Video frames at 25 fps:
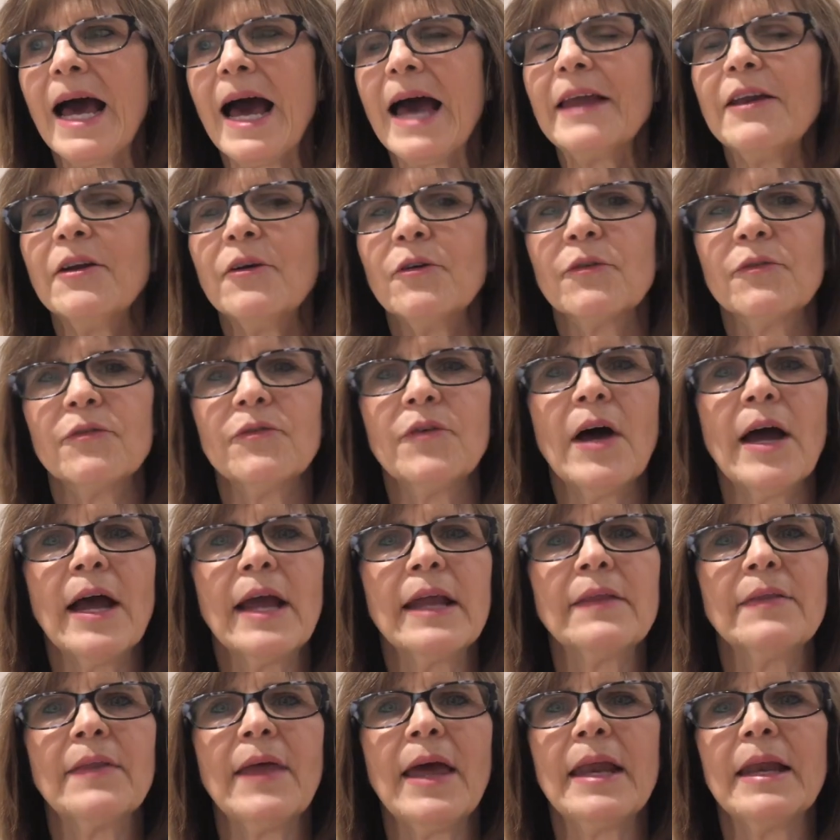I don't
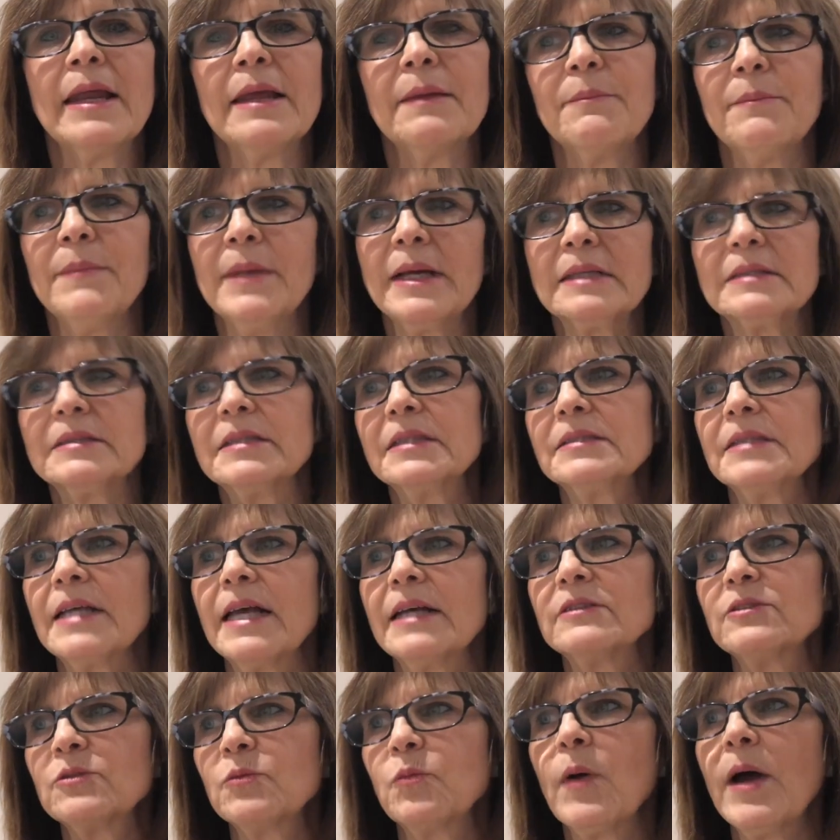find that it mixes
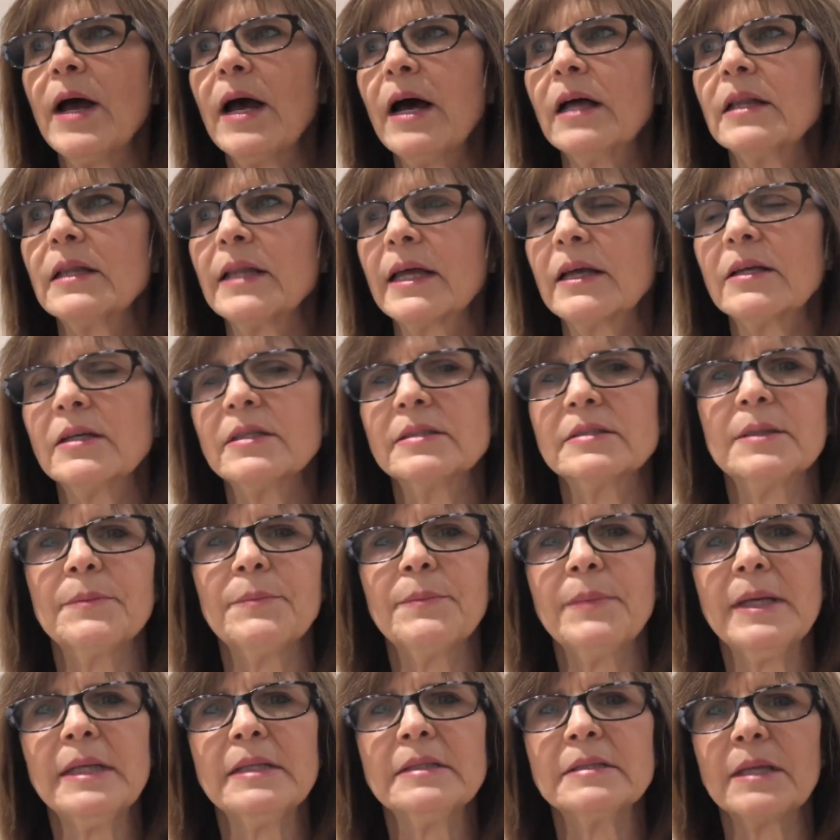as well, like because it
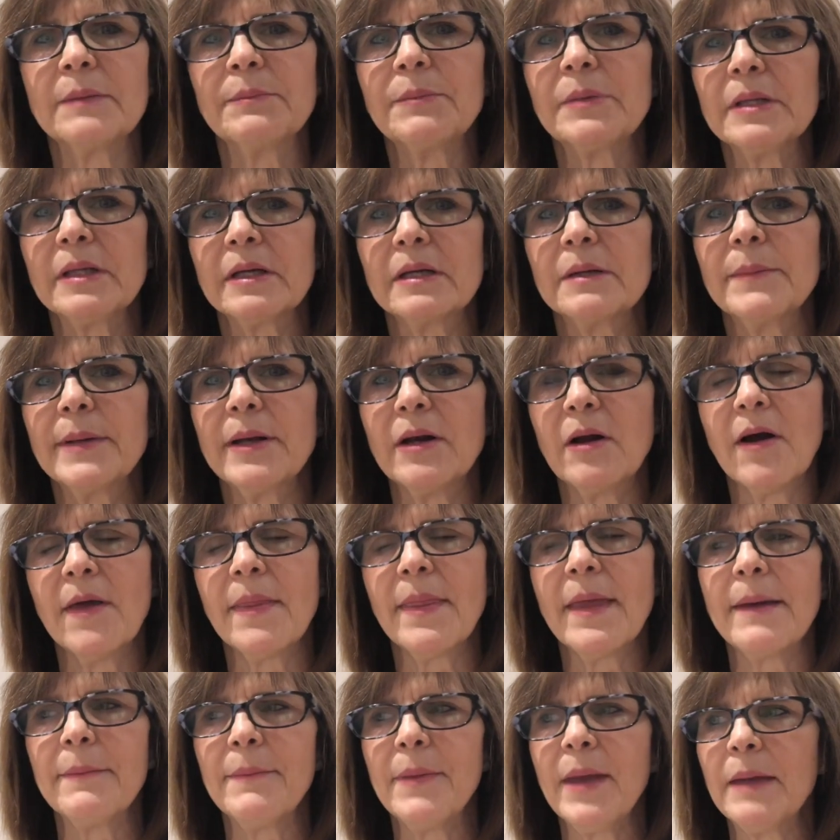beads up a little bit on
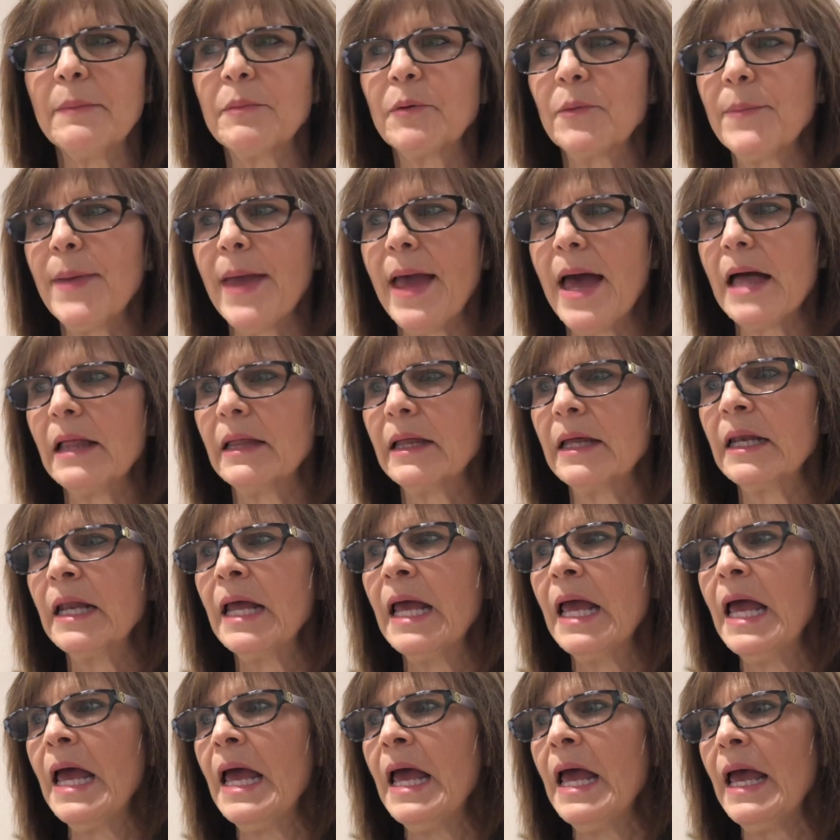that paper palette.
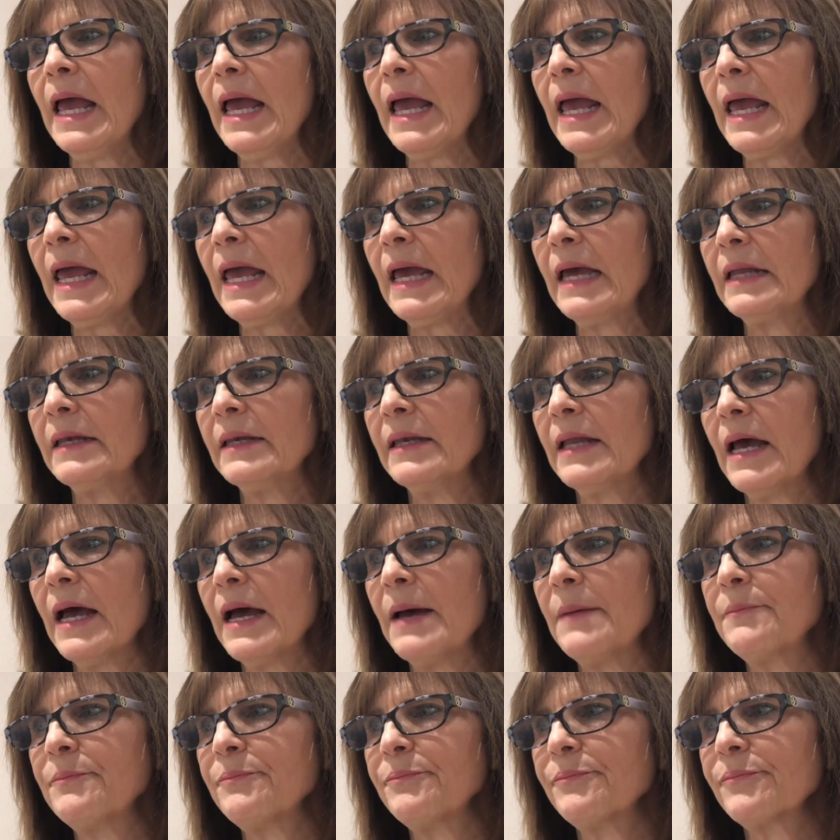And,
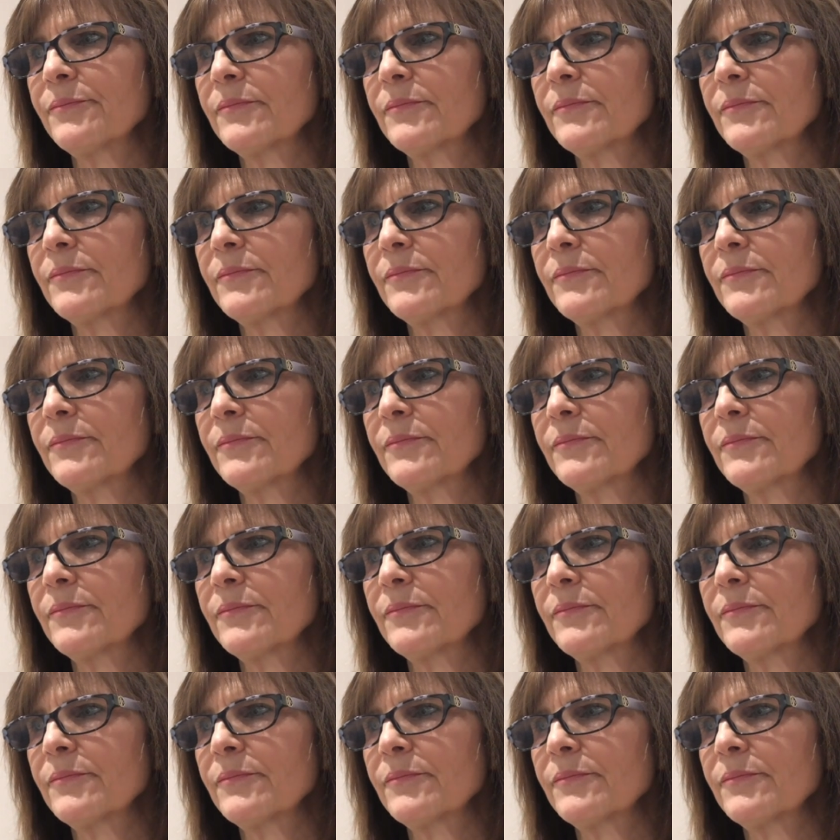um,